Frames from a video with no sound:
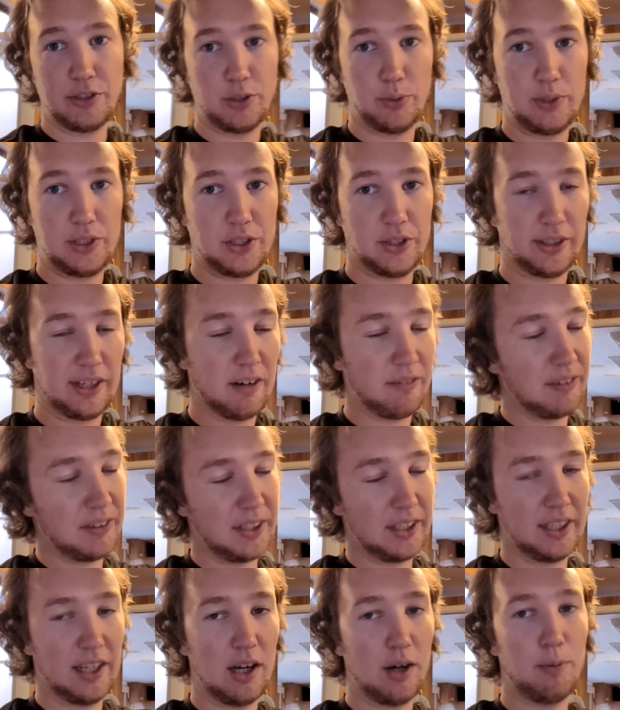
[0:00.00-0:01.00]
So we took
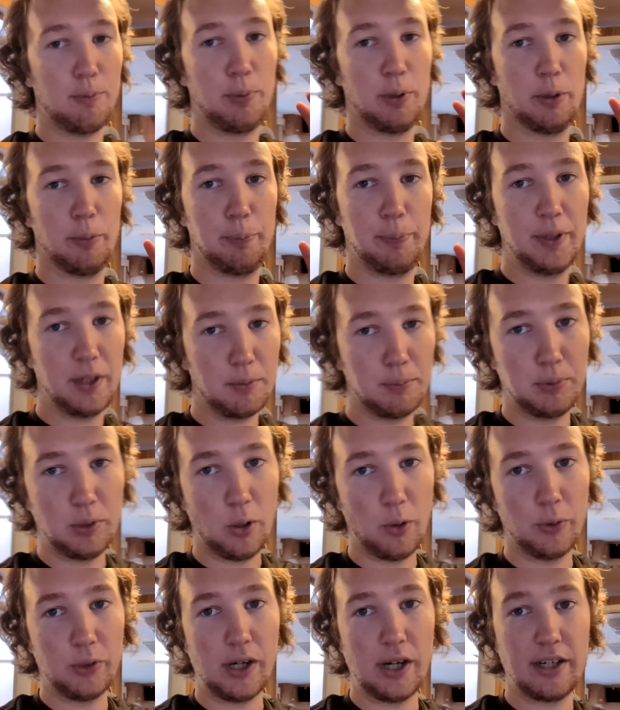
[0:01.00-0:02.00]
everything out, put a big
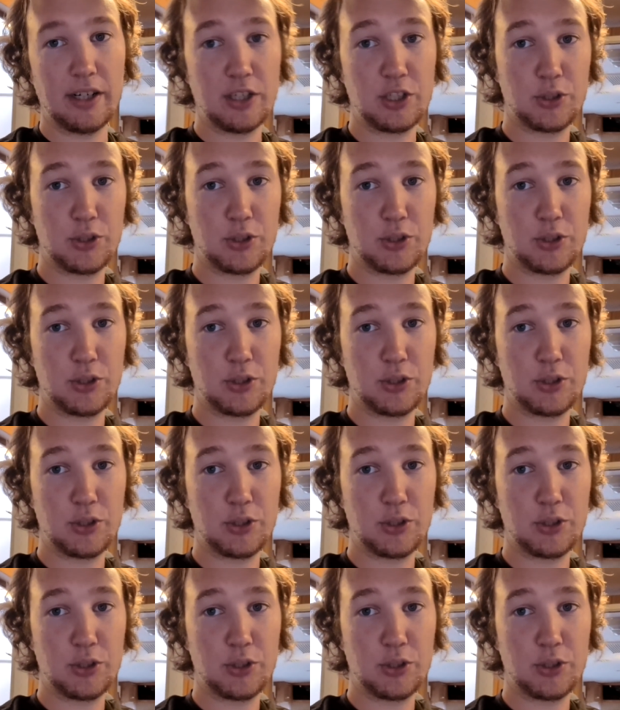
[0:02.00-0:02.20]
blower on it,